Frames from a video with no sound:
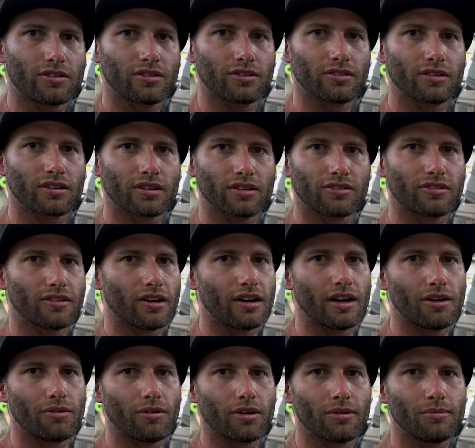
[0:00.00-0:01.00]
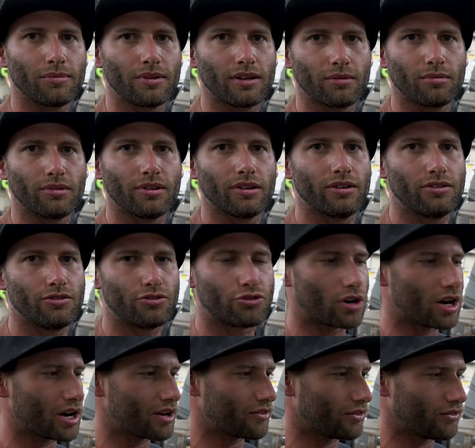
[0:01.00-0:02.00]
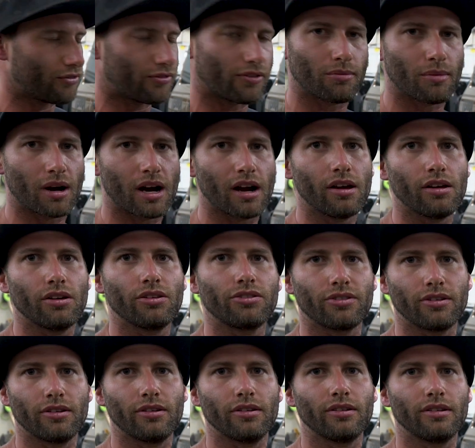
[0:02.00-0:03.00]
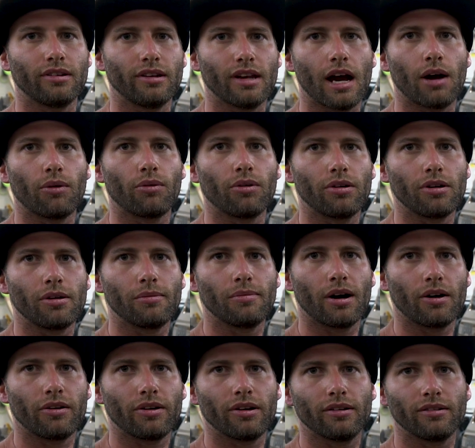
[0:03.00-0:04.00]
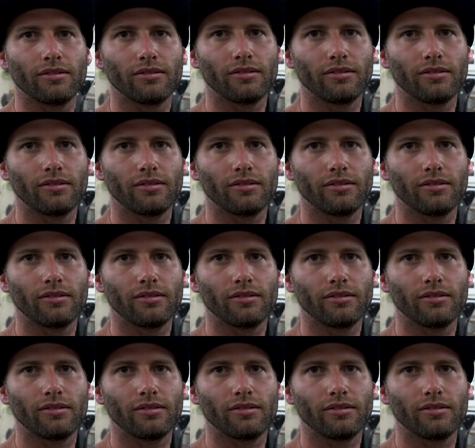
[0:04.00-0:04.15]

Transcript: because like I said, I want to be able to drive it for miles and not worry about it